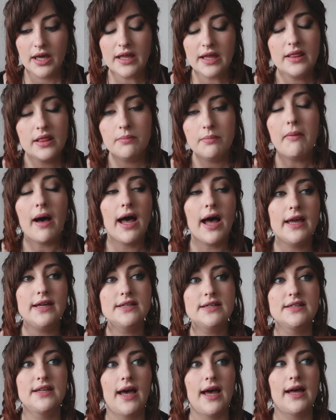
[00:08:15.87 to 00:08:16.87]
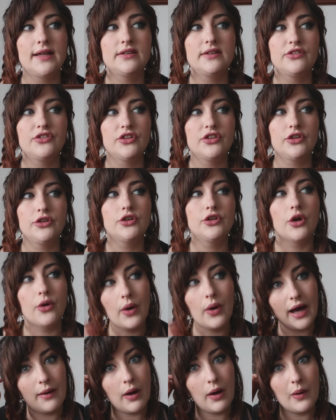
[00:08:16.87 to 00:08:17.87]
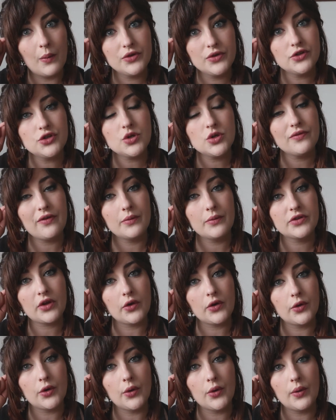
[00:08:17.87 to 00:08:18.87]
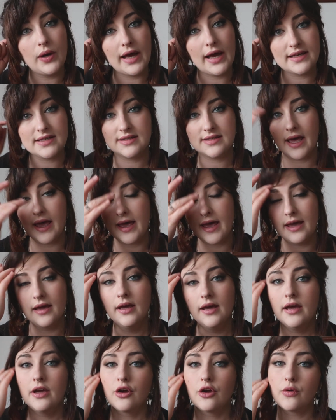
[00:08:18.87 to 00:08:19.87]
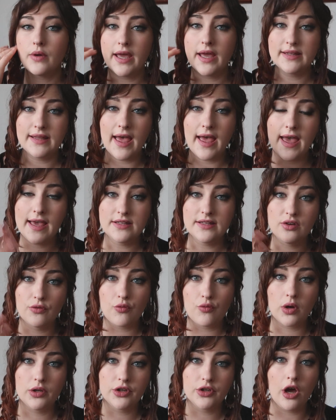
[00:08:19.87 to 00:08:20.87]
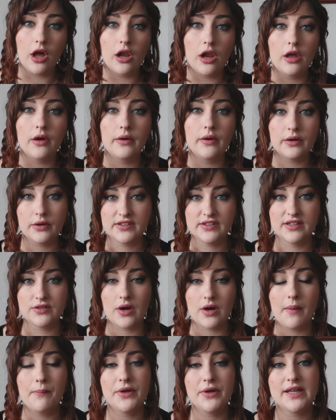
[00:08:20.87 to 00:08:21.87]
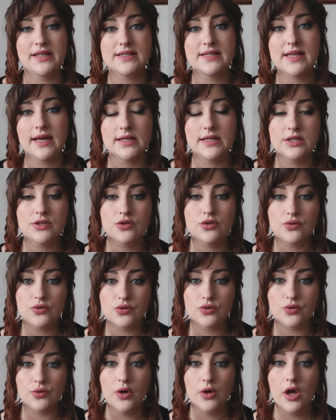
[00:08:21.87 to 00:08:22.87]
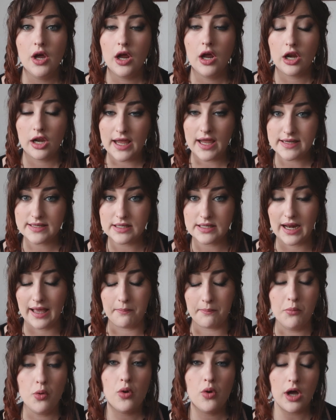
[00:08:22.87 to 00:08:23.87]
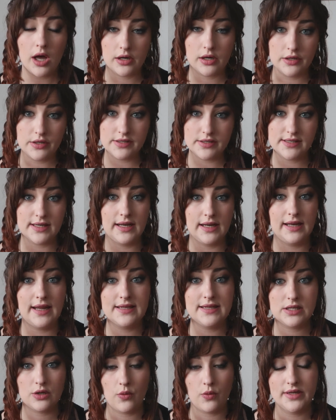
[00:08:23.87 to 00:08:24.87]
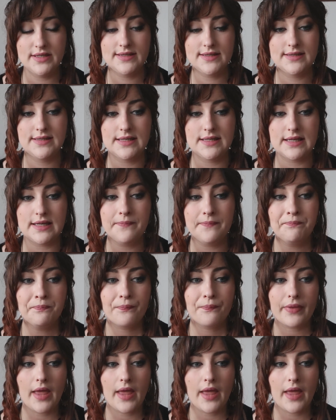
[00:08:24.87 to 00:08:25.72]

in mind that, you know, I wasn't sure if I was gonna go, like, say, create 8 of one color, etc., but I decided to do less, like more colors, less quantity,